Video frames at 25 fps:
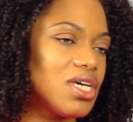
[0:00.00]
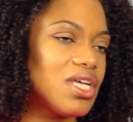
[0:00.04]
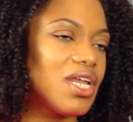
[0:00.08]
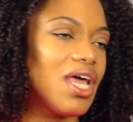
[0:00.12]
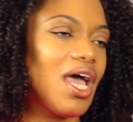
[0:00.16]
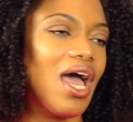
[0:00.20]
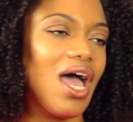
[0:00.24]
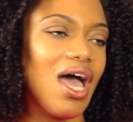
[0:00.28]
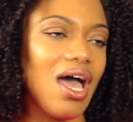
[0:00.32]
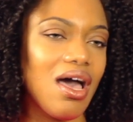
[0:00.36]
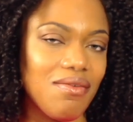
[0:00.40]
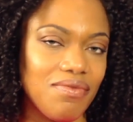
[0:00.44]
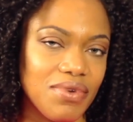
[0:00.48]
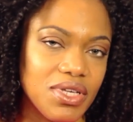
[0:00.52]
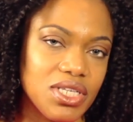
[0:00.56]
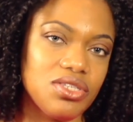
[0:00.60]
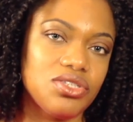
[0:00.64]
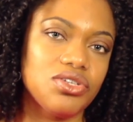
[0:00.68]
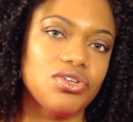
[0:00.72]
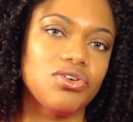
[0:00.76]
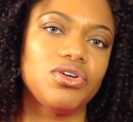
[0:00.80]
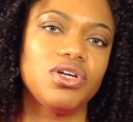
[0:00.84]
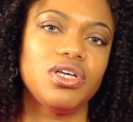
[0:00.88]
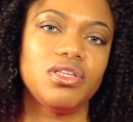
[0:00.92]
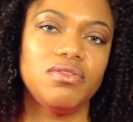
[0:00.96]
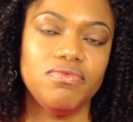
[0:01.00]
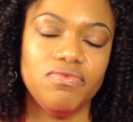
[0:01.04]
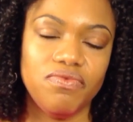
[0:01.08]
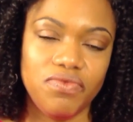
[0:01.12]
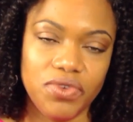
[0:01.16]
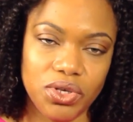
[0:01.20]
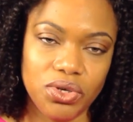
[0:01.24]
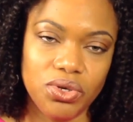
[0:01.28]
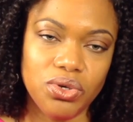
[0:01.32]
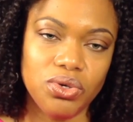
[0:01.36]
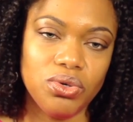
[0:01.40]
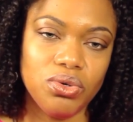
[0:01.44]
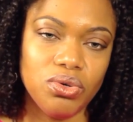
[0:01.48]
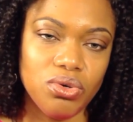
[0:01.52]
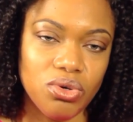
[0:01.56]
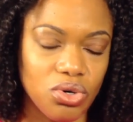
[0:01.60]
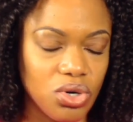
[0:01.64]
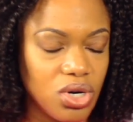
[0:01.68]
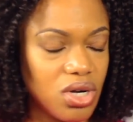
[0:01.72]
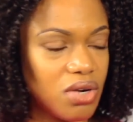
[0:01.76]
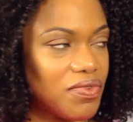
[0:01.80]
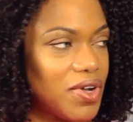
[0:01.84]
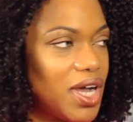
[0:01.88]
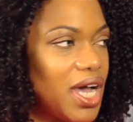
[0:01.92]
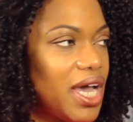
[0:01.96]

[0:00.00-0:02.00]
could have a certain view or